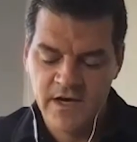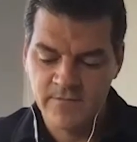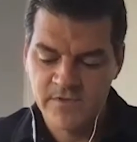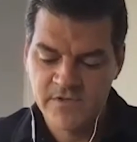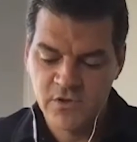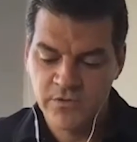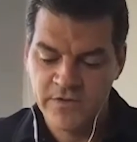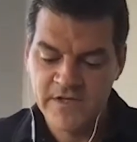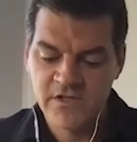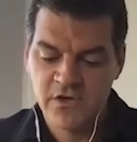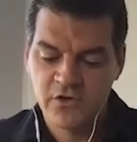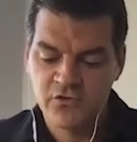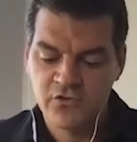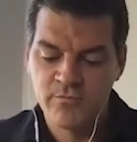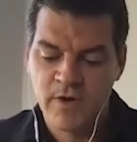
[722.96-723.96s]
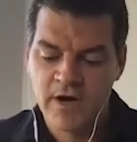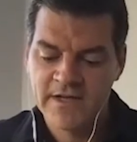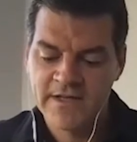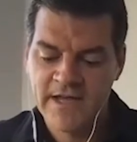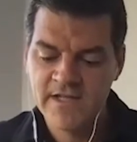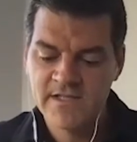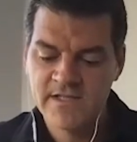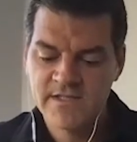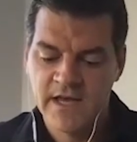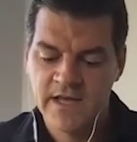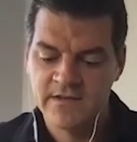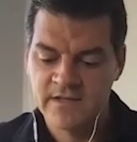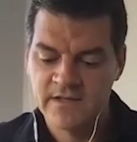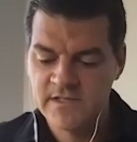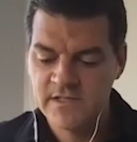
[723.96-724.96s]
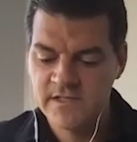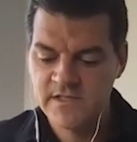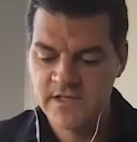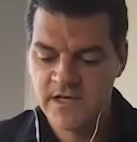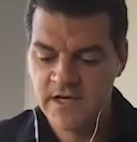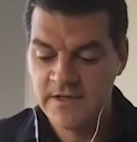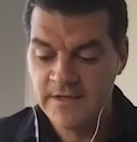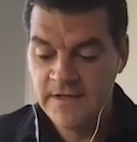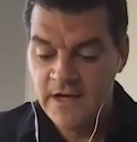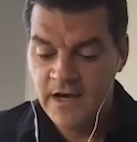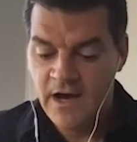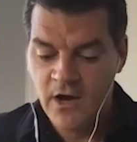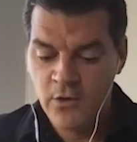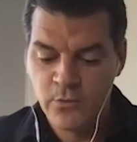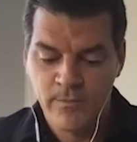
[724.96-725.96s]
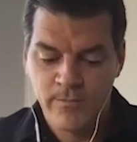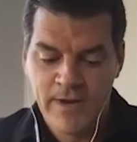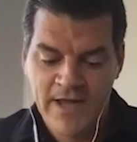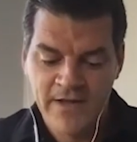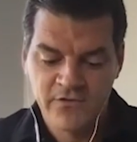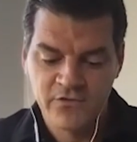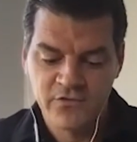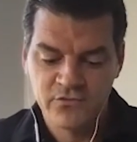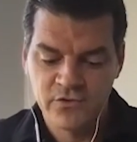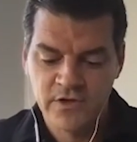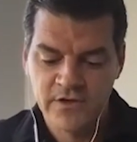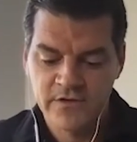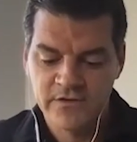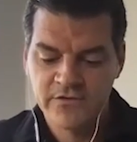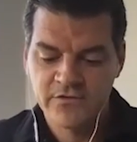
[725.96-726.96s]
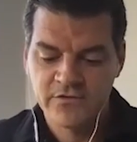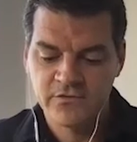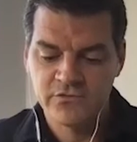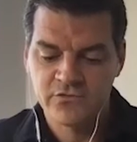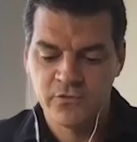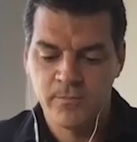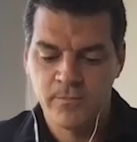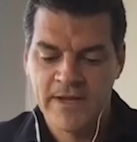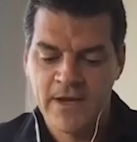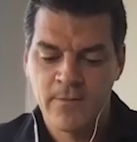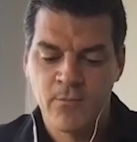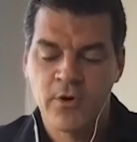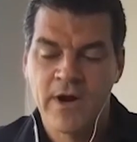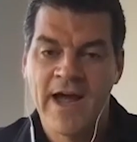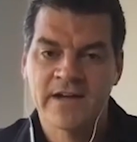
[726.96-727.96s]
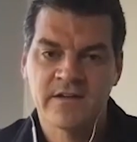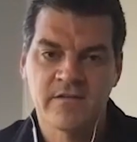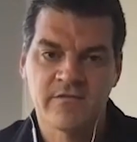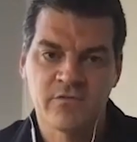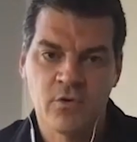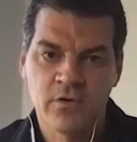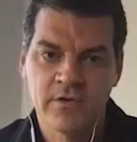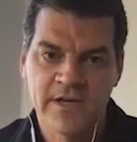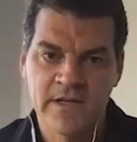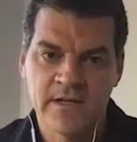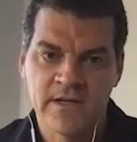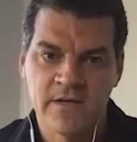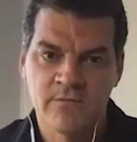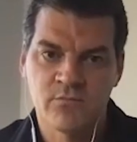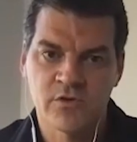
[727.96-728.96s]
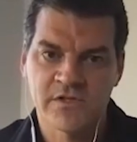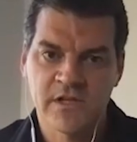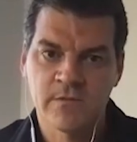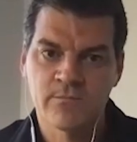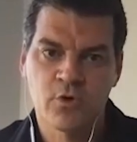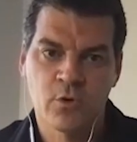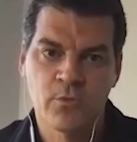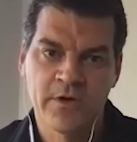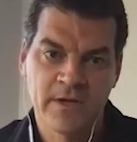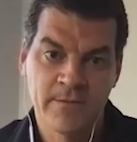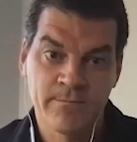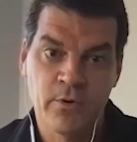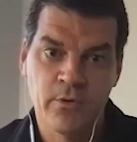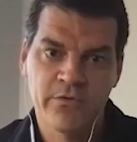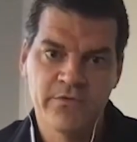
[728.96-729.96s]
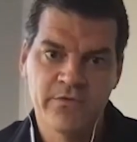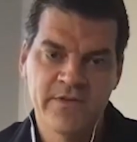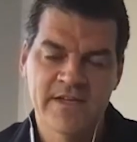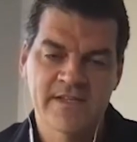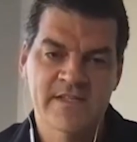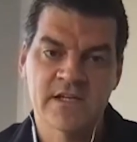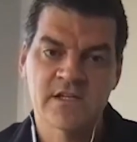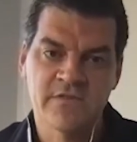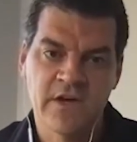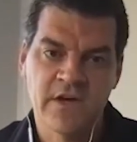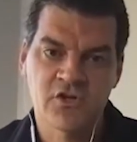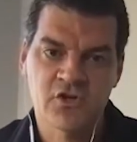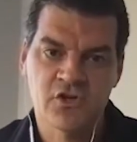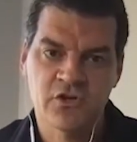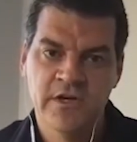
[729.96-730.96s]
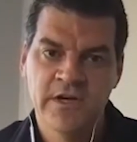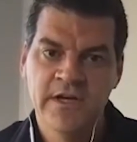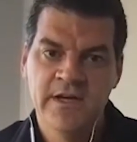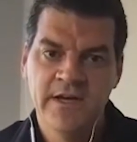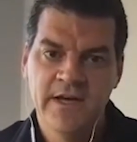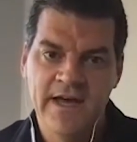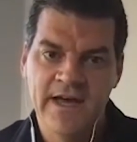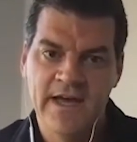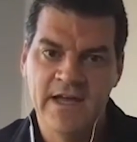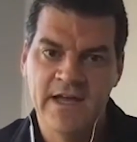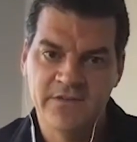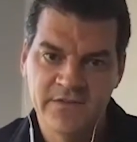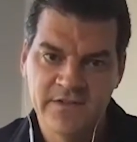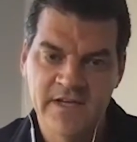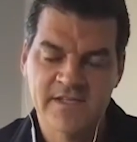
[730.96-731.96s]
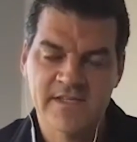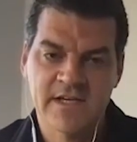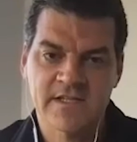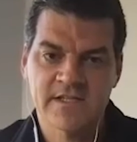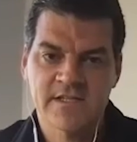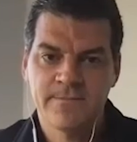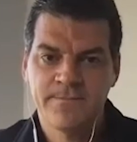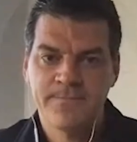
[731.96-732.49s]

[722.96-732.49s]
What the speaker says: So these are two markets, and this is how we plan to play a more active role in Brazil, promoting both TSX venture and TSX.